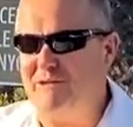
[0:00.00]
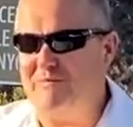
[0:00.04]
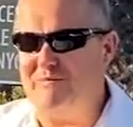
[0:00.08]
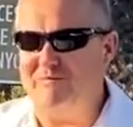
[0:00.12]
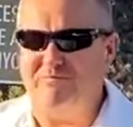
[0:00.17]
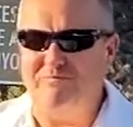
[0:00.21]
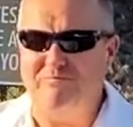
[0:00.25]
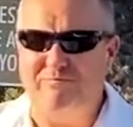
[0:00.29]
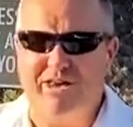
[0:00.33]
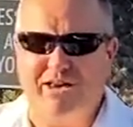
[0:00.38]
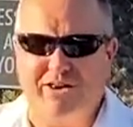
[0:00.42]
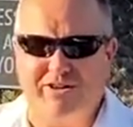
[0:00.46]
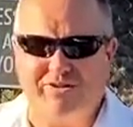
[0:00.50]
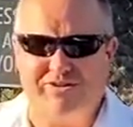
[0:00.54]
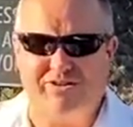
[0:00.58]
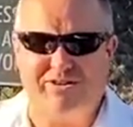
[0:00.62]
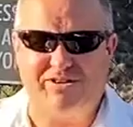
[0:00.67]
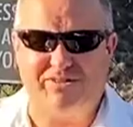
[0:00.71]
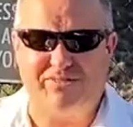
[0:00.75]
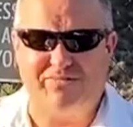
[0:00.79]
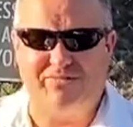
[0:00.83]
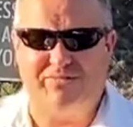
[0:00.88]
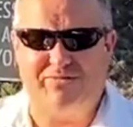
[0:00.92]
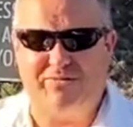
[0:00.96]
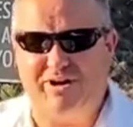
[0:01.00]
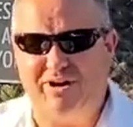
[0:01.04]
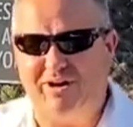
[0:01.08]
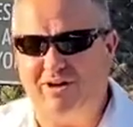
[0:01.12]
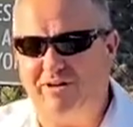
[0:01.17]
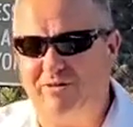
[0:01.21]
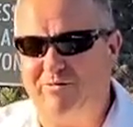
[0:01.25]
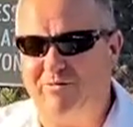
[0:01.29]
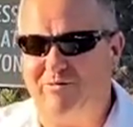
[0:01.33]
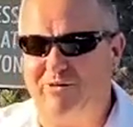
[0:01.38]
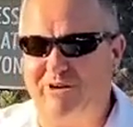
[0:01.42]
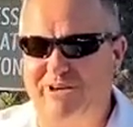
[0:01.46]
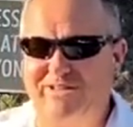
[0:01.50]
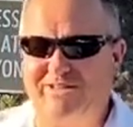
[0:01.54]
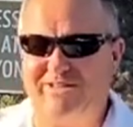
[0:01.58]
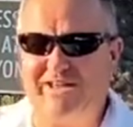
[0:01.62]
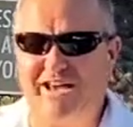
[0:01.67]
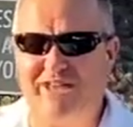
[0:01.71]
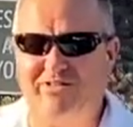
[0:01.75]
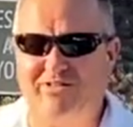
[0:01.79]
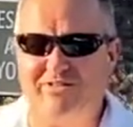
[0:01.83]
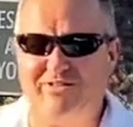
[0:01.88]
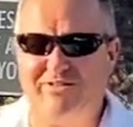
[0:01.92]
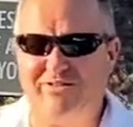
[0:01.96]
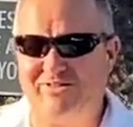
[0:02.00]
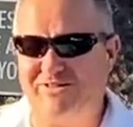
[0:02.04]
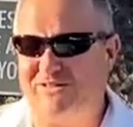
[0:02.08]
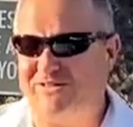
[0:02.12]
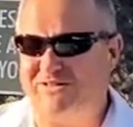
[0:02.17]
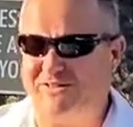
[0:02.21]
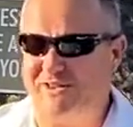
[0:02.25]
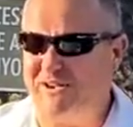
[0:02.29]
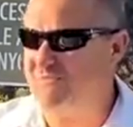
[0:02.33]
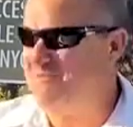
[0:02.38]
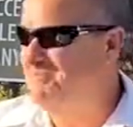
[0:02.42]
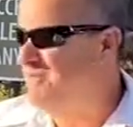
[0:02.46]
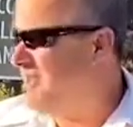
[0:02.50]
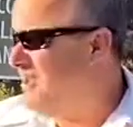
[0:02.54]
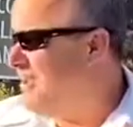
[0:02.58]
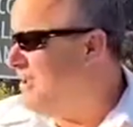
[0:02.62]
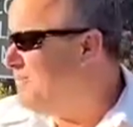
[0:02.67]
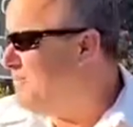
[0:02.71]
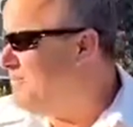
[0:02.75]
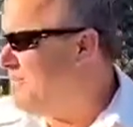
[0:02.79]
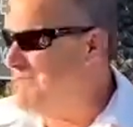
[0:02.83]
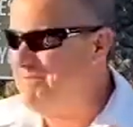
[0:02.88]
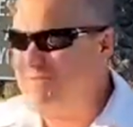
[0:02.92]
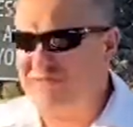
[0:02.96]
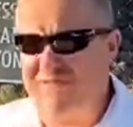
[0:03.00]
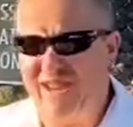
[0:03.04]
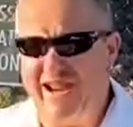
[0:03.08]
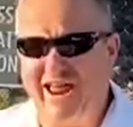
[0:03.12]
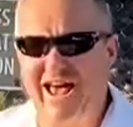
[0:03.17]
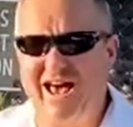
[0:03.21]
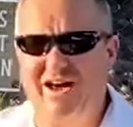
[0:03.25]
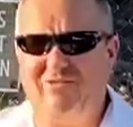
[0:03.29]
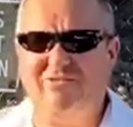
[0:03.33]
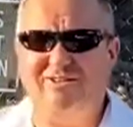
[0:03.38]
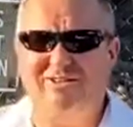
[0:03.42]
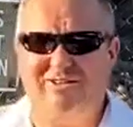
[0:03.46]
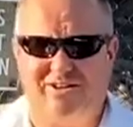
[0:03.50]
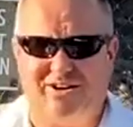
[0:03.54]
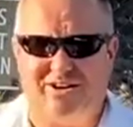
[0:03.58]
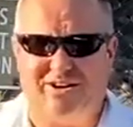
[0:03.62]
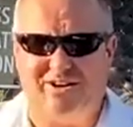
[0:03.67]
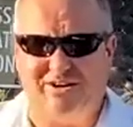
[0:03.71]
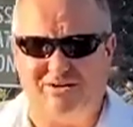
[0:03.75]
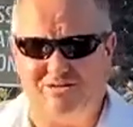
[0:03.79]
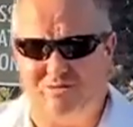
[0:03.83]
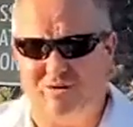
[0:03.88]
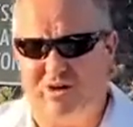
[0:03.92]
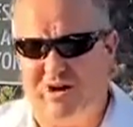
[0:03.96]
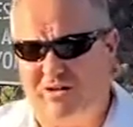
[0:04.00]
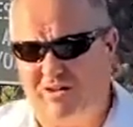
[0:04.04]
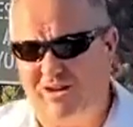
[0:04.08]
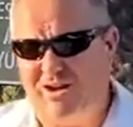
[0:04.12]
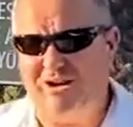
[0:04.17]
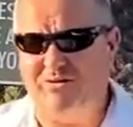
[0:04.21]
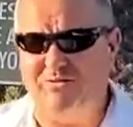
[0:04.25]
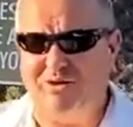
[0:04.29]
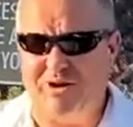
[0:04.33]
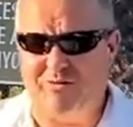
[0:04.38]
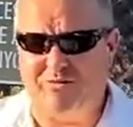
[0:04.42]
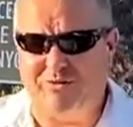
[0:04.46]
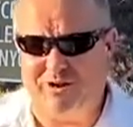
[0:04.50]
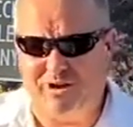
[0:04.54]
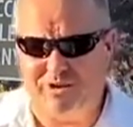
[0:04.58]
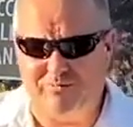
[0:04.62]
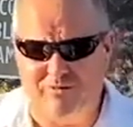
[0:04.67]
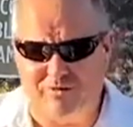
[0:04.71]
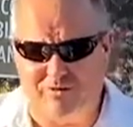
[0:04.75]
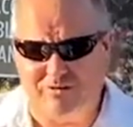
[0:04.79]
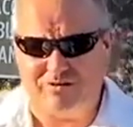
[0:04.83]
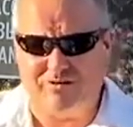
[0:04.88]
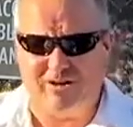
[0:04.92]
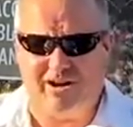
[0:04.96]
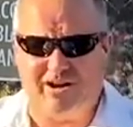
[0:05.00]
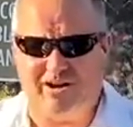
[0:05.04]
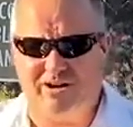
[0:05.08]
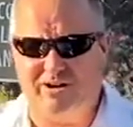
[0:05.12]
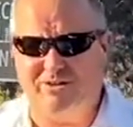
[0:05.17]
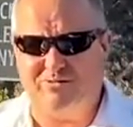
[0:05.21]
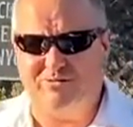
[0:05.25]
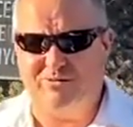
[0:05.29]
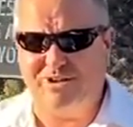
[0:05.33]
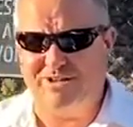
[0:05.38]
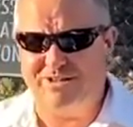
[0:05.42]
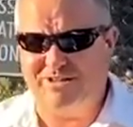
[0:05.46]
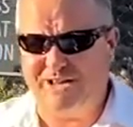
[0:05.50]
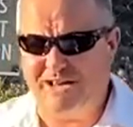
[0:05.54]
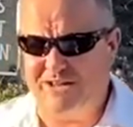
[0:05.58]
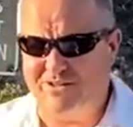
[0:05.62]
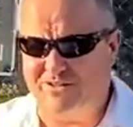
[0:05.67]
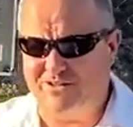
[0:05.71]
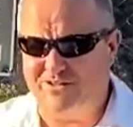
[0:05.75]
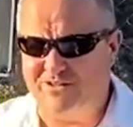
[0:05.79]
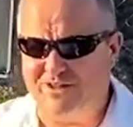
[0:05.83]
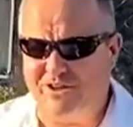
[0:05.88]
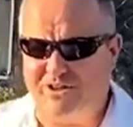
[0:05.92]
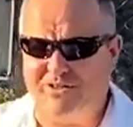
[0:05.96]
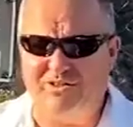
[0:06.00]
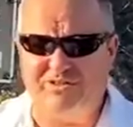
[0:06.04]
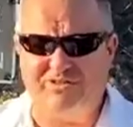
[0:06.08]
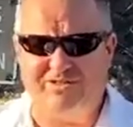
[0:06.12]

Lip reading: mix of retailers, and some maybe that haven't done as well. Anyway, we're talking to retailers all the